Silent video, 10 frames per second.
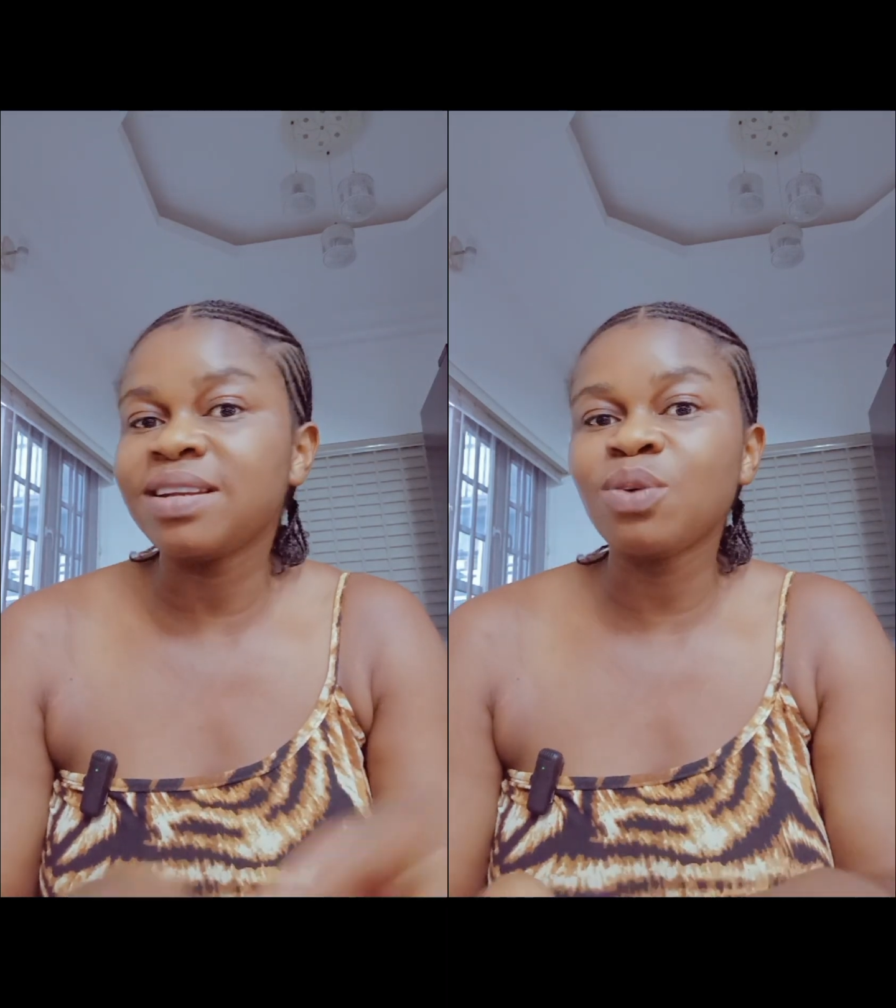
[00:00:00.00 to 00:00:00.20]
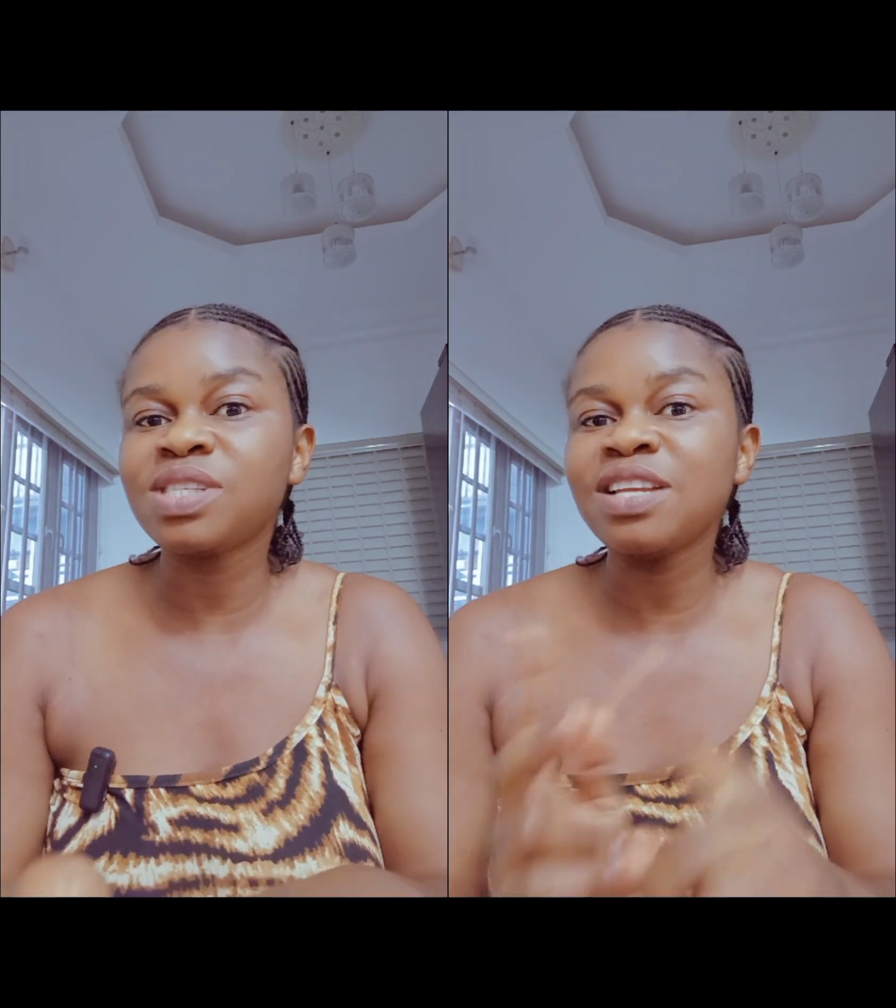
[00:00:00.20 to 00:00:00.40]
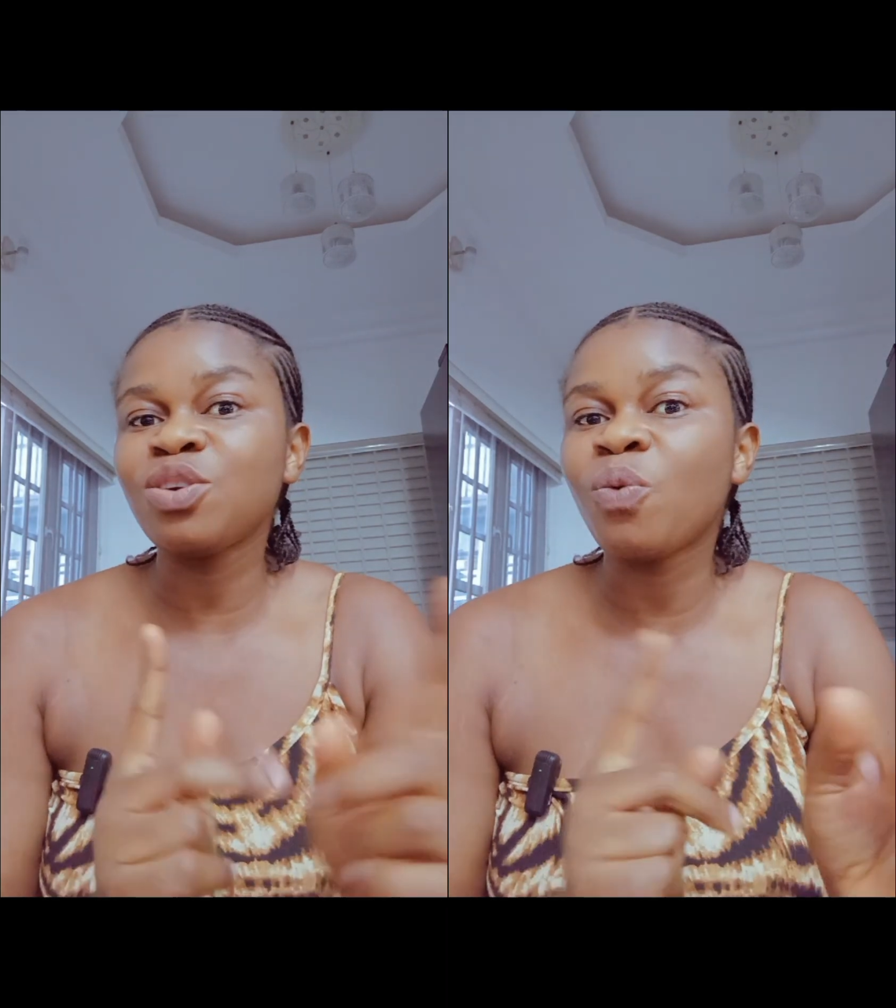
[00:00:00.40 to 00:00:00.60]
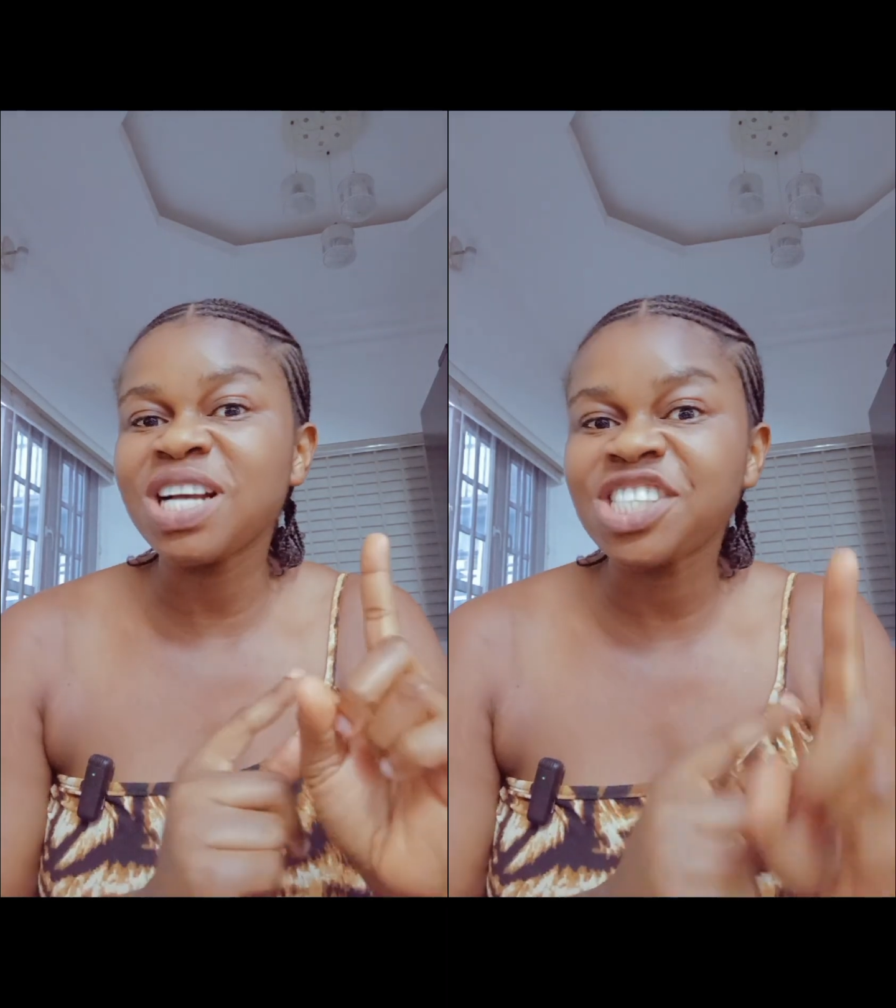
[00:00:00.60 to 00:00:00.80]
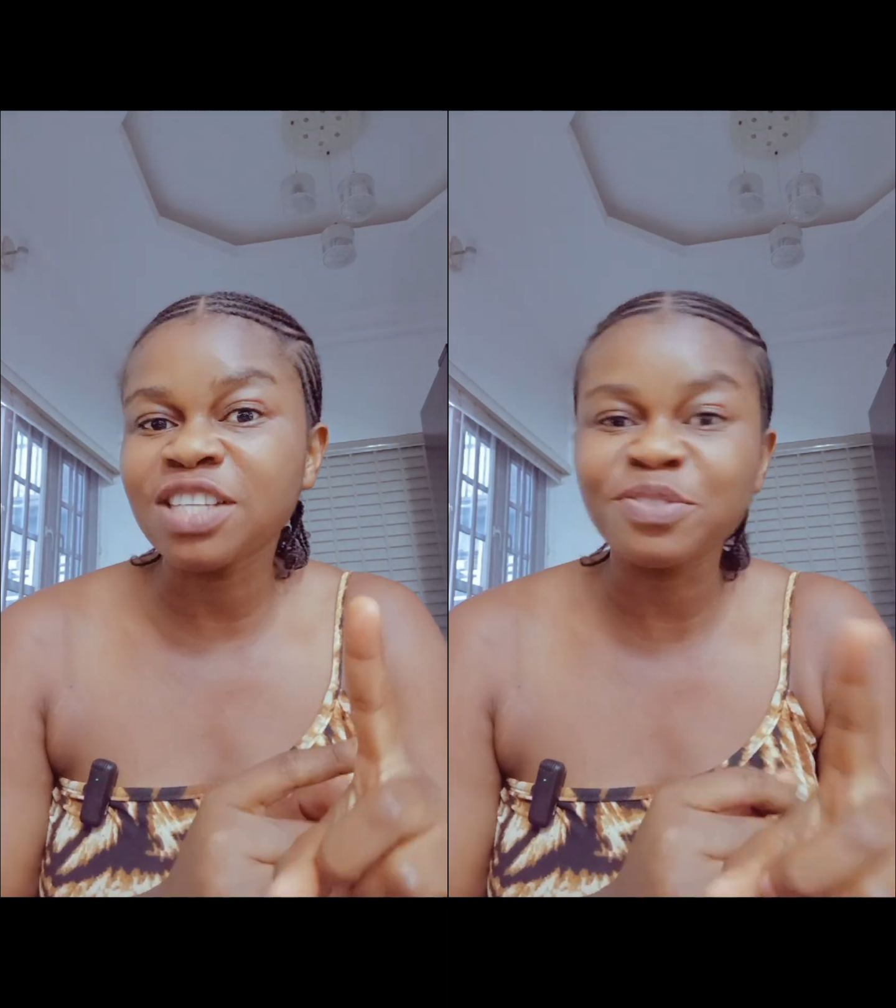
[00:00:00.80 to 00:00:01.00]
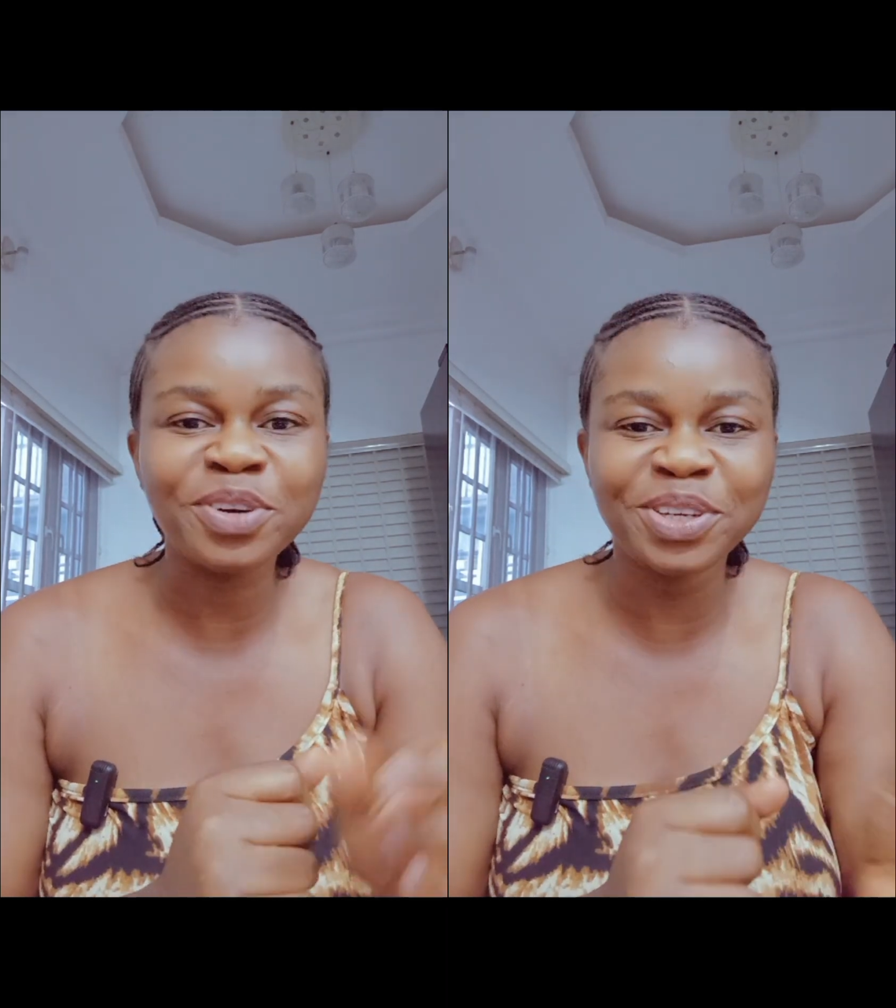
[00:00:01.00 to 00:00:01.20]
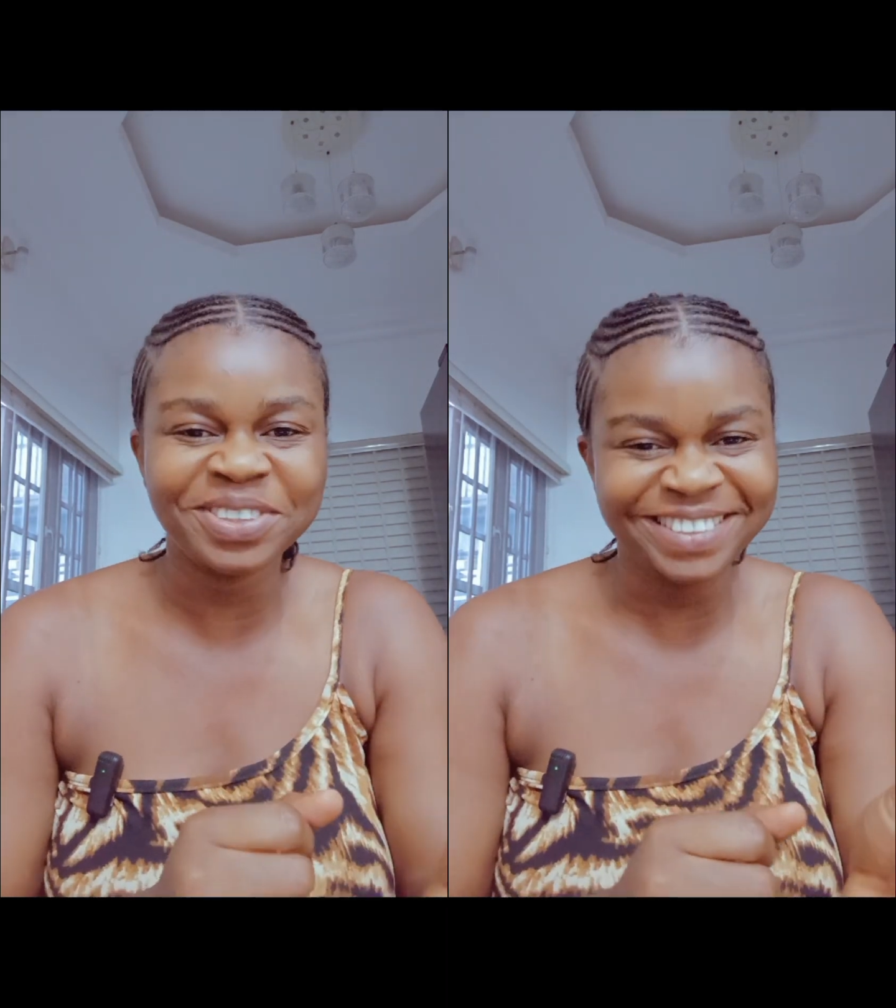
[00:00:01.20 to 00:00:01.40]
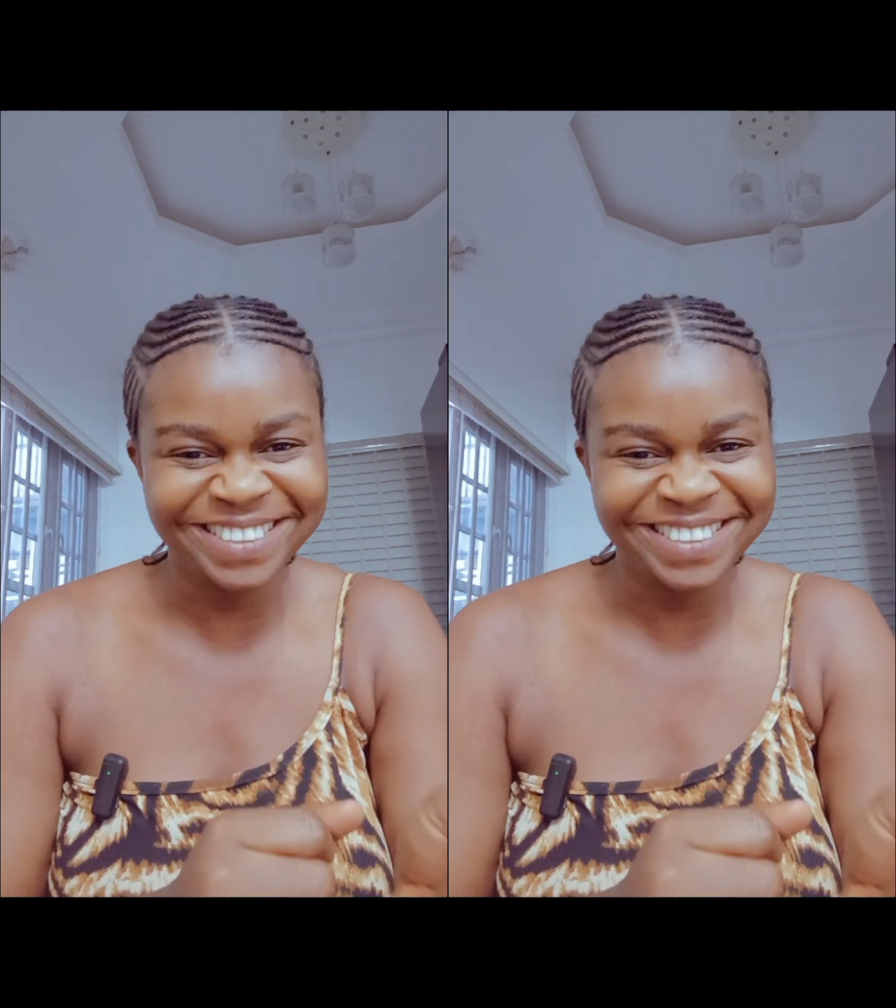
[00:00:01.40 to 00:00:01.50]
they will send you 1 shirt for you.